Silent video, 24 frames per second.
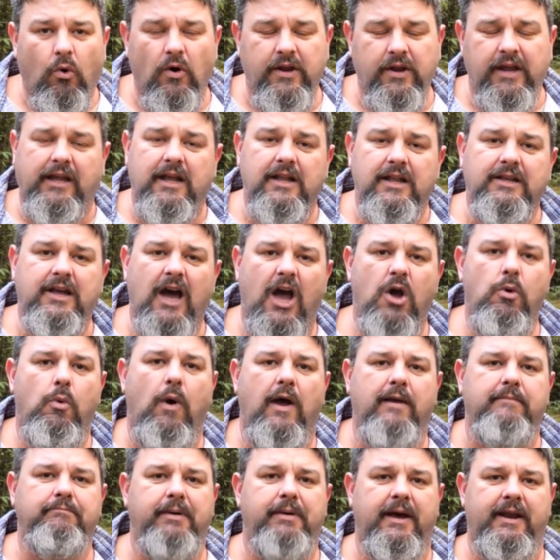Or you can go
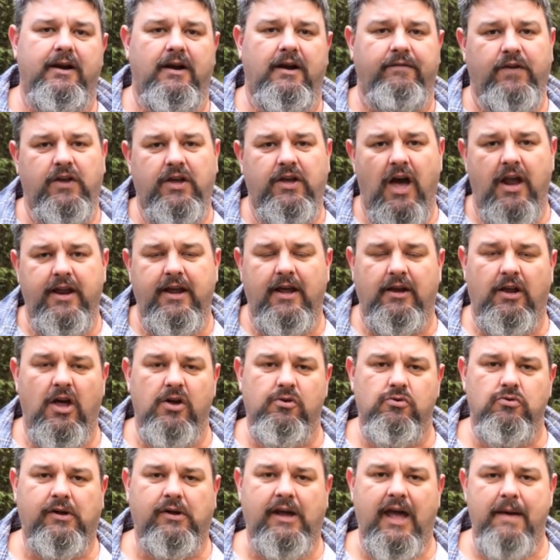one better. If you go to your
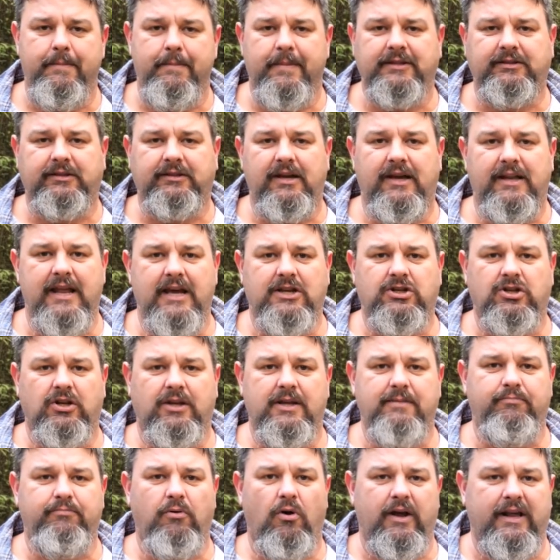local chemist, you can
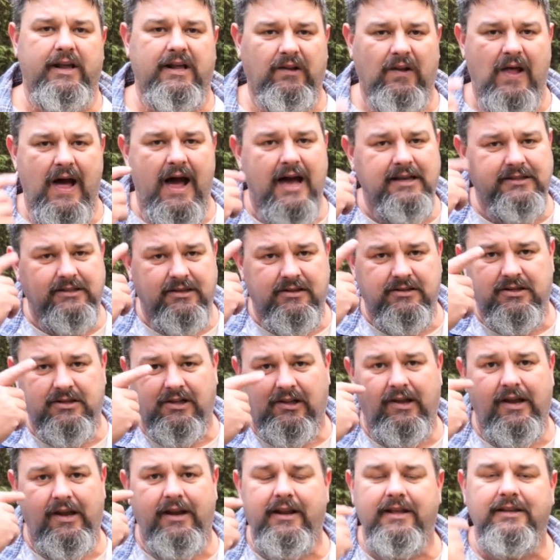actually buy glasses
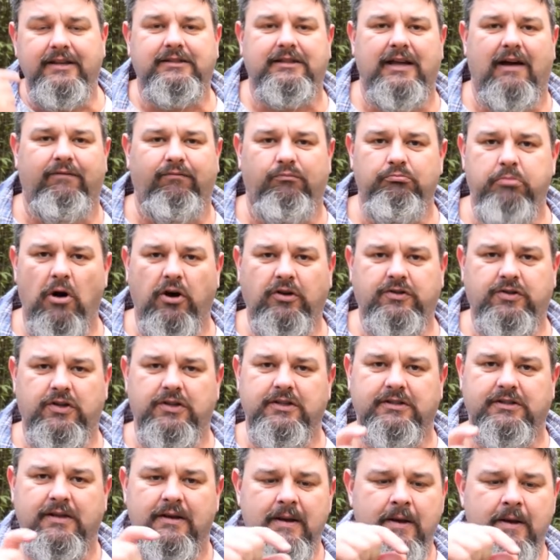cleaning stuff,
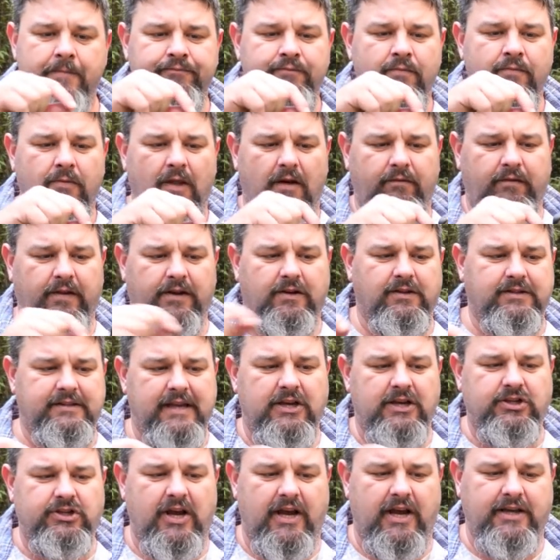boxes of little
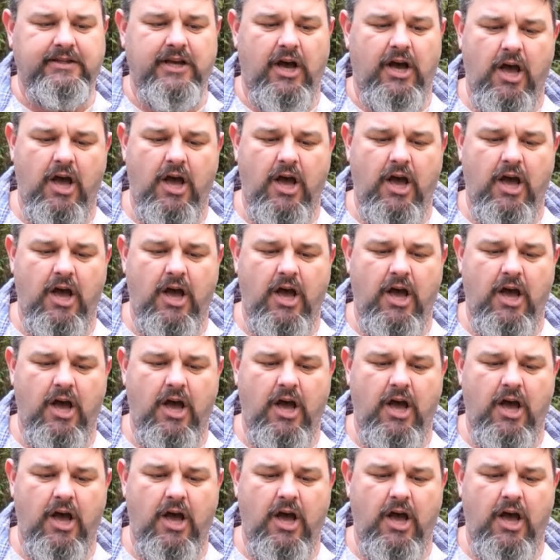sachets.